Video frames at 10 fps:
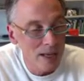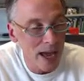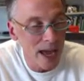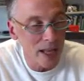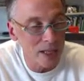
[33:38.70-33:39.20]

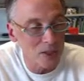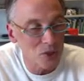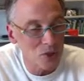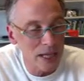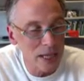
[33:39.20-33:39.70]
and
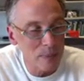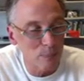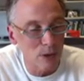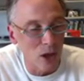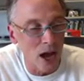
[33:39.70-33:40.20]

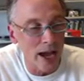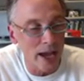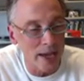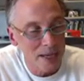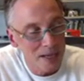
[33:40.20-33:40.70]

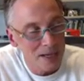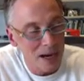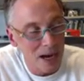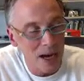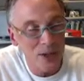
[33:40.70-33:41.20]
imply
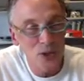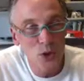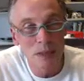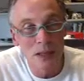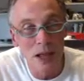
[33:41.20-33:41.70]

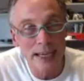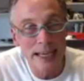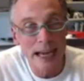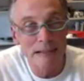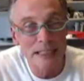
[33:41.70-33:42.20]
human-like
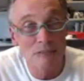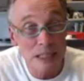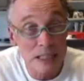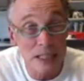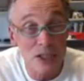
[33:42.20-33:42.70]

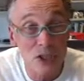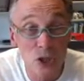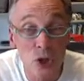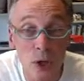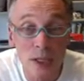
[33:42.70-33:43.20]
characteristics
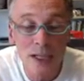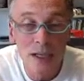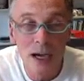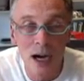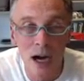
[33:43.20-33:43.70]
to it.
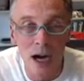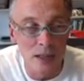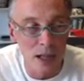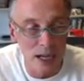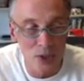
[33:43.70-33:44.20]

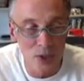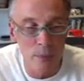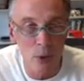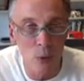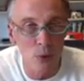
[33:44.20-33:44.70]
Like I talk
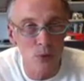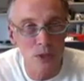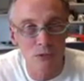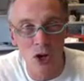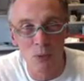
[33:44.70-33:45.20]
about what was
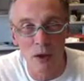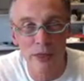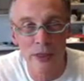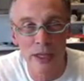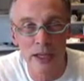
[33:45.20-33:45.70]
the robot
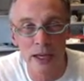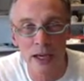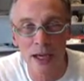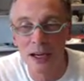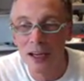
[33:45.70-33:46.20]

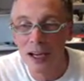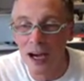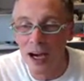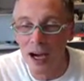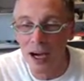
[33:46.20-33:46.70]
thinking
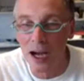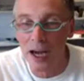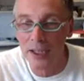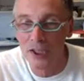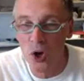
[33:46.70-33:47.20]

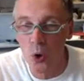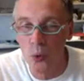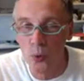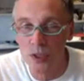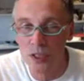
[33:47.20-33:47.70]
and so on,
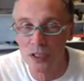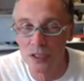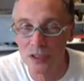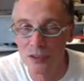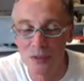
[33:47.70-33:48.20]
which
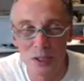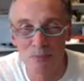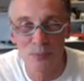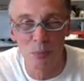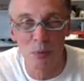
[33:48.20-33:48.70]
is
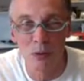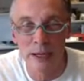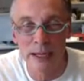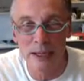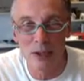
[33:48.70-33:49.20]

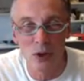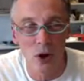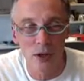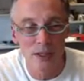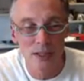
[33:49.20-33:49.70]
probably
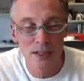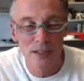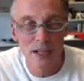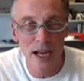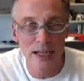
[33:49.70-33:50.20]
not
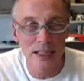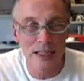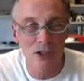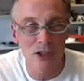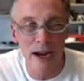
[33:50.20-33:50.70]
technically
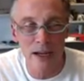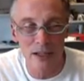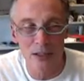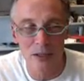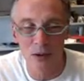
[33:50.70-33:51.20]

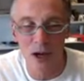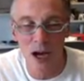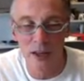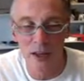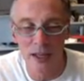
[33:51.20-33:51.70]
correct.
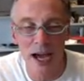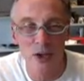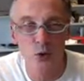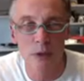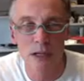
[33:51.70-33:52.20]
I think
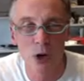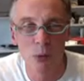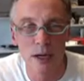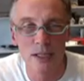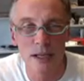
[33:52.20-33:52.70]
arguably a
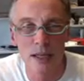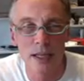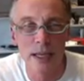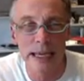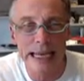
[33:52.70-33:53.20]
robot isn't
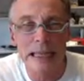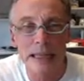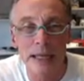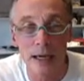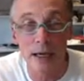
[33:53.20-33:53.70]
thinking
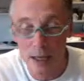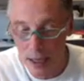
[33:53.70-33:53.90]
anything,